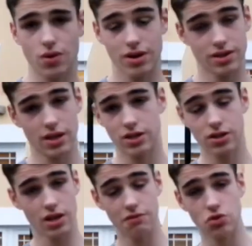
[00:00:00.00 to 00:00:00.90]

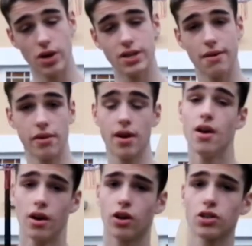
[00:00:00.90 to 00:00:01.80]
26, even 27,
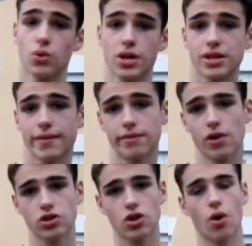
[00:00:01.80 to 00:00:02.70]
got 27 first